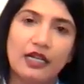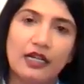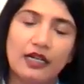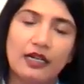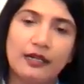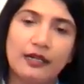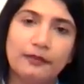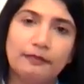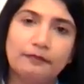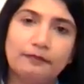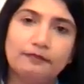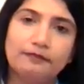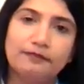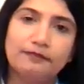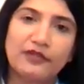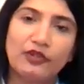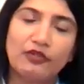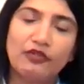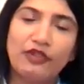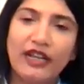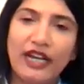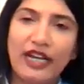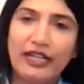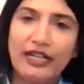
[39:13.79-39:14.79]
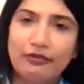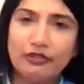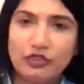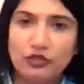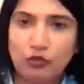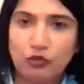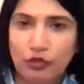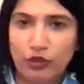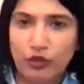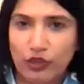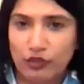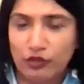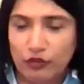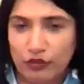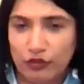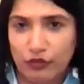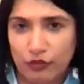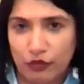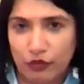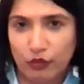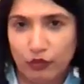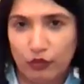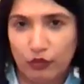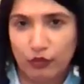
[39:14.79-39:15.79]
when I was going
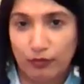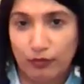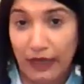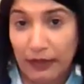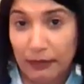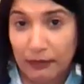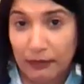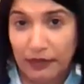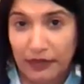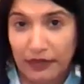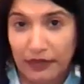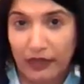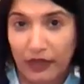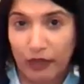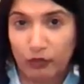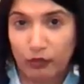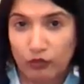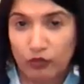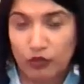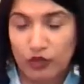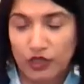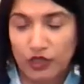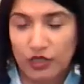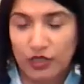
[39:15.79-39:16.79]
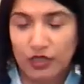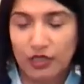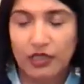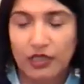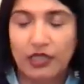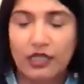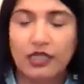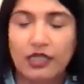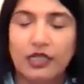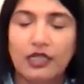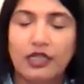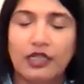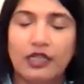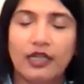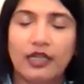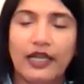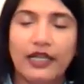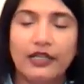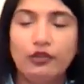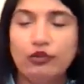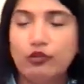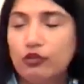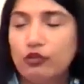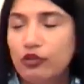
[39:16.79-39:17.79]
through my burnout,
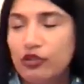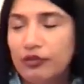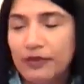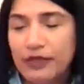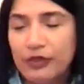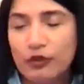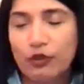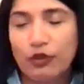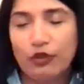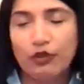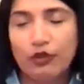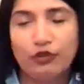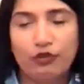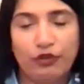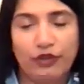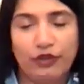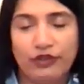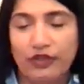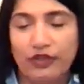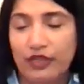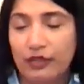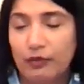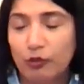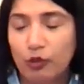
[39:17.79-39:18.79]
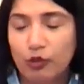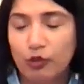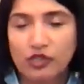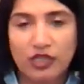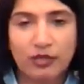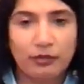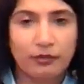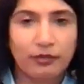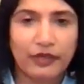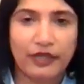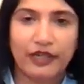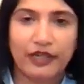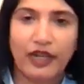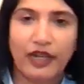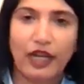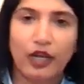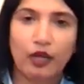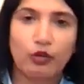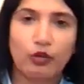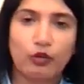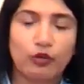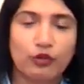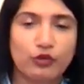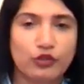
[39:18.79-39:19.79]
and you could be going through either emotional
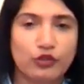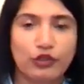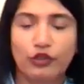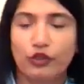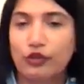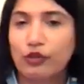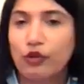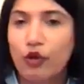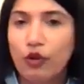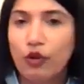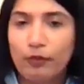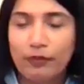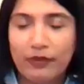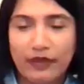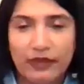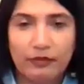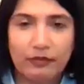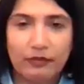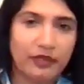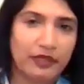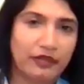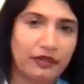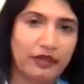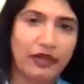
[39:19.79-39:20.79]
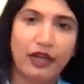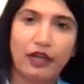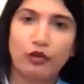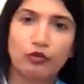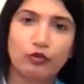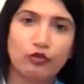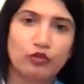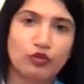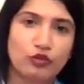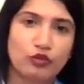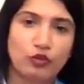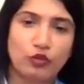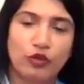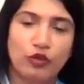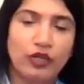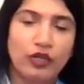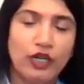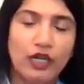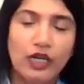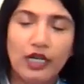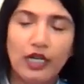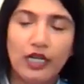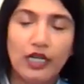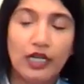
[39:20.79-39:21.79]
burnout or a coping burnout or,
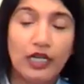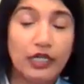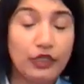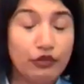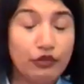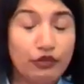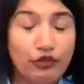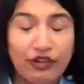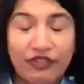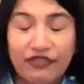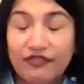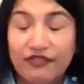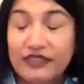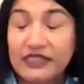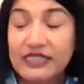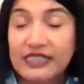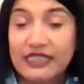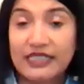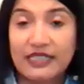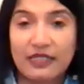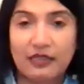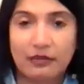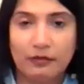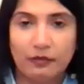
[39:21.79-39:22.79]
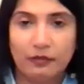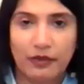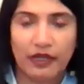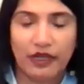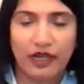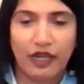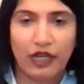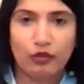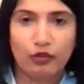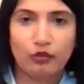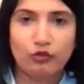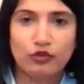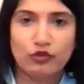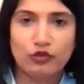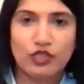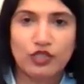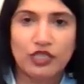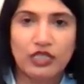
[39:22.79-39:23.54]
a physical burnout,